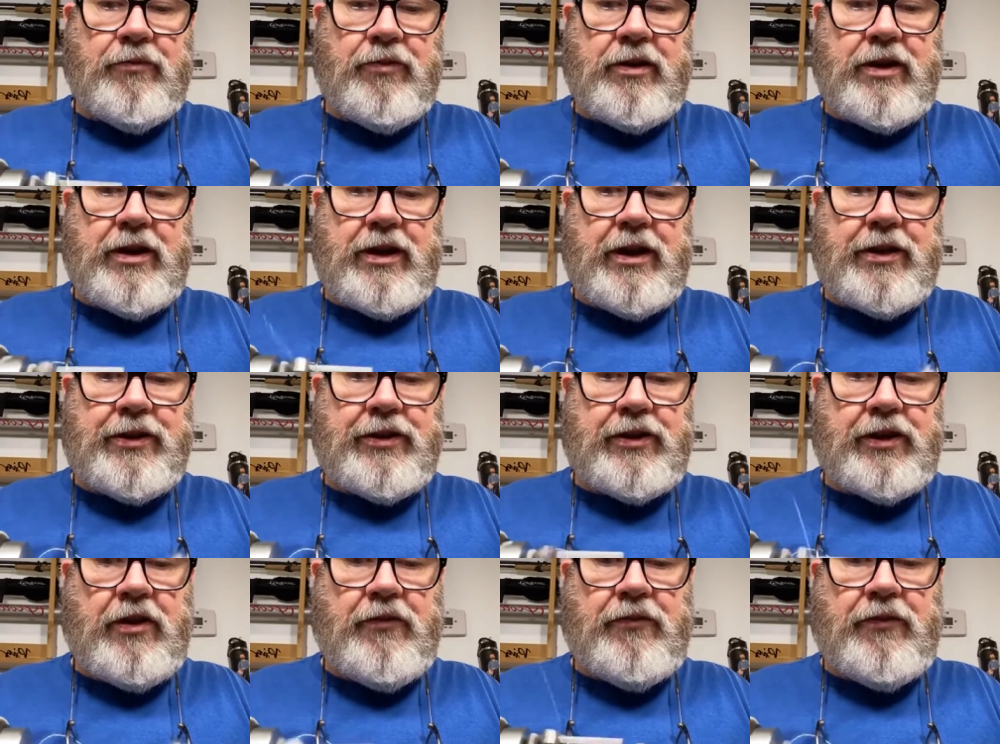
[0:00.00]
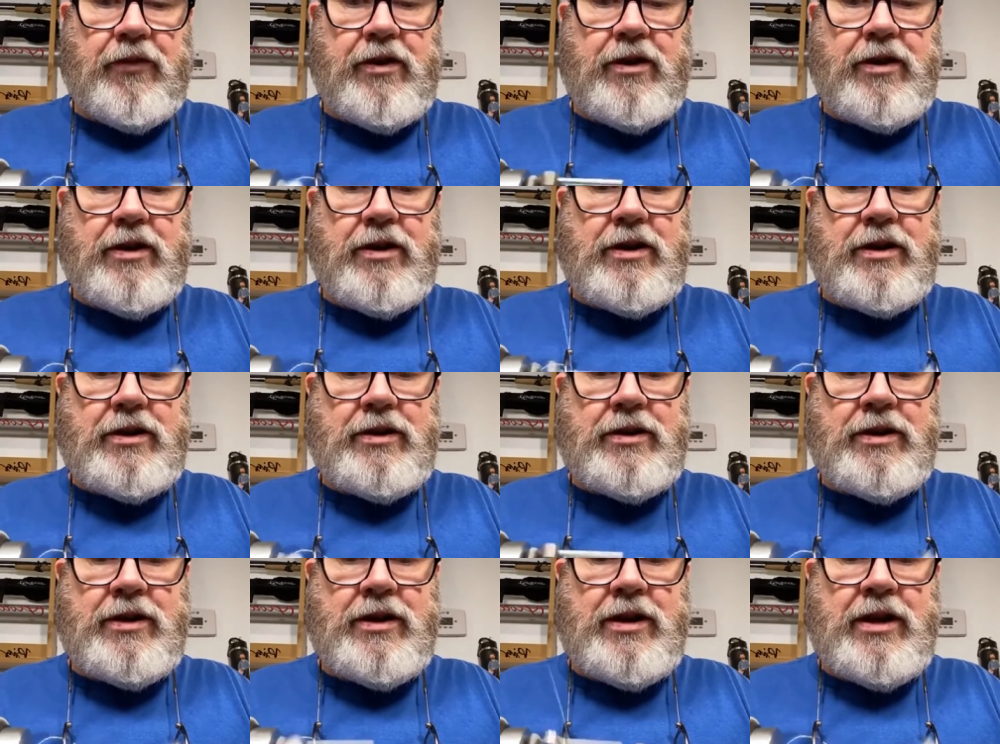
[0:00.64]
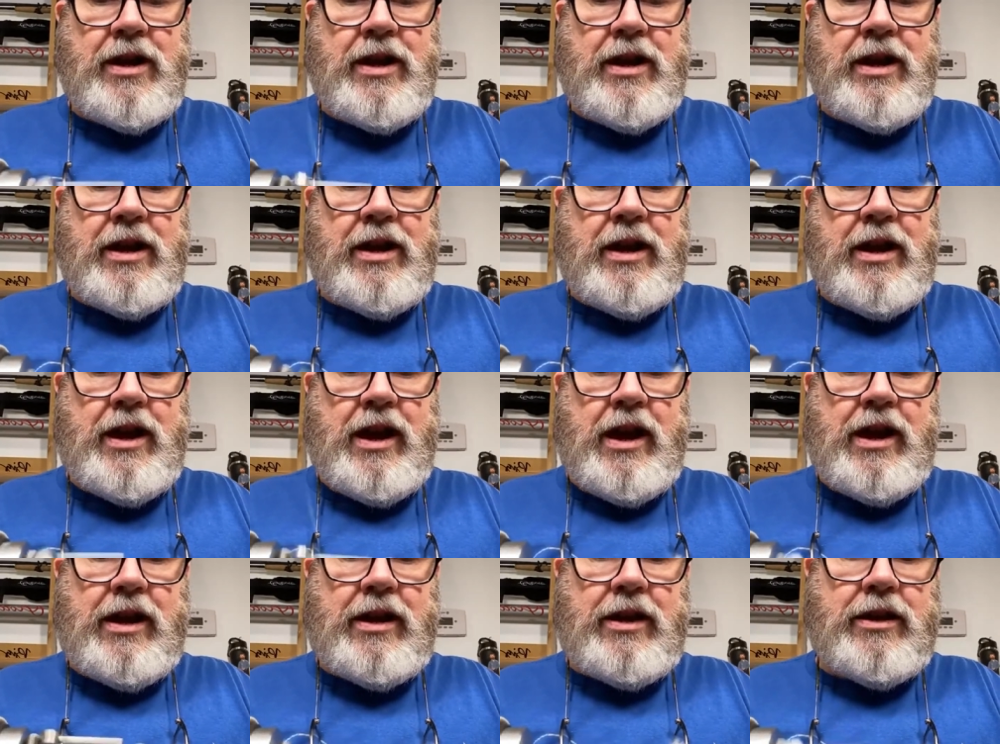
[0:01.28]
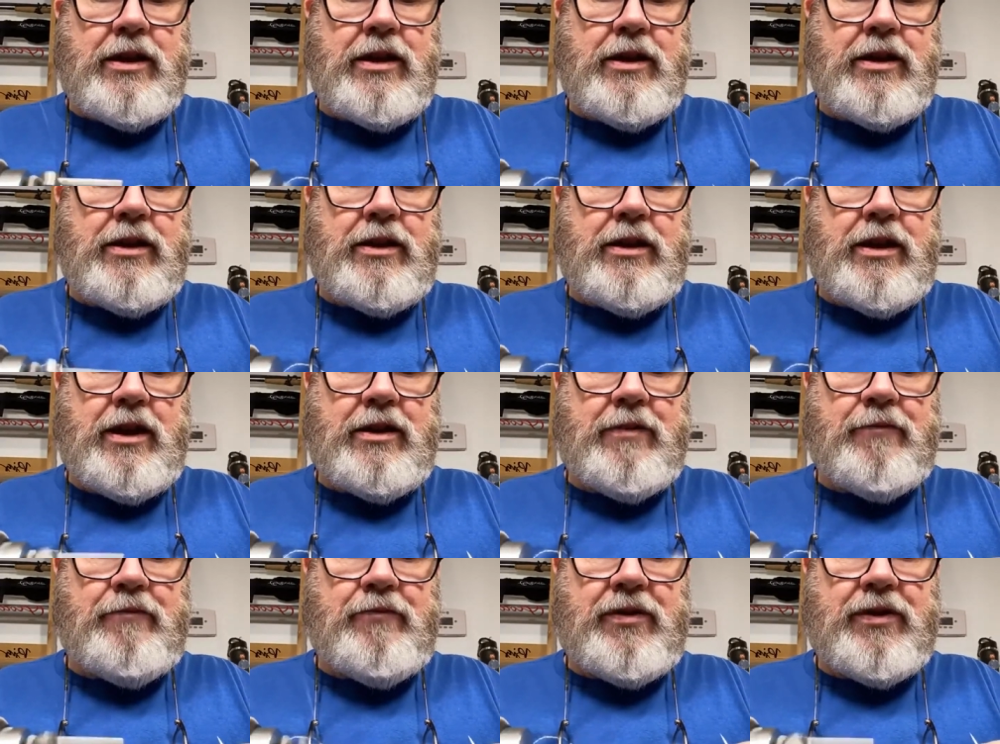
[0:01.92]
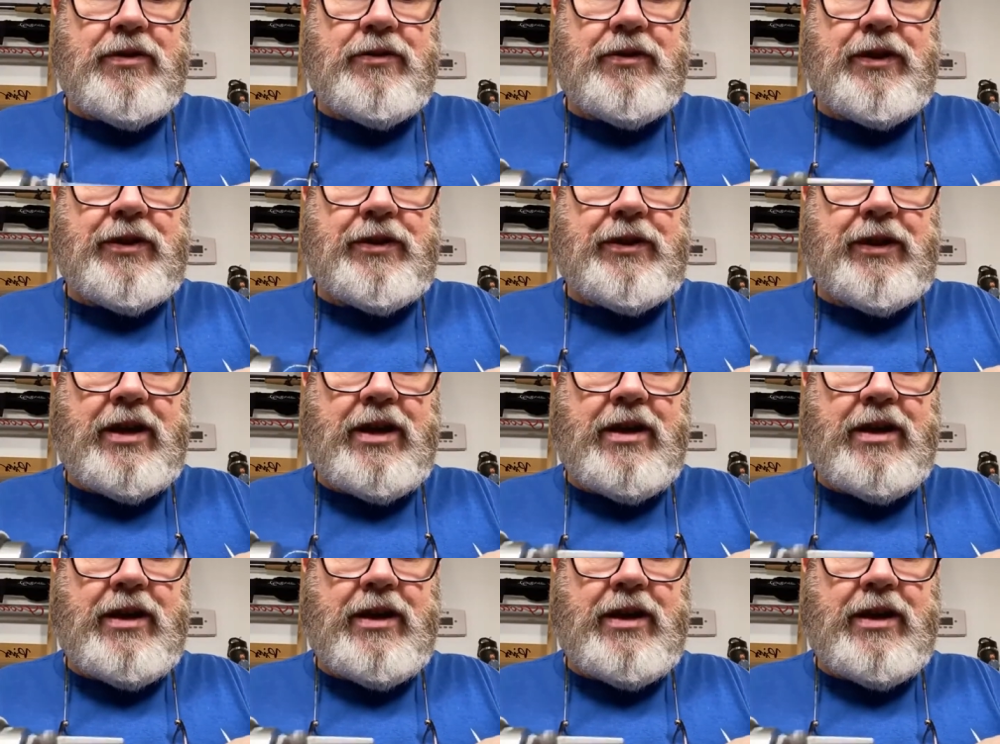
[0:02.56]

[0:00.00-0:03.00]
pretty good so far. Kind of build this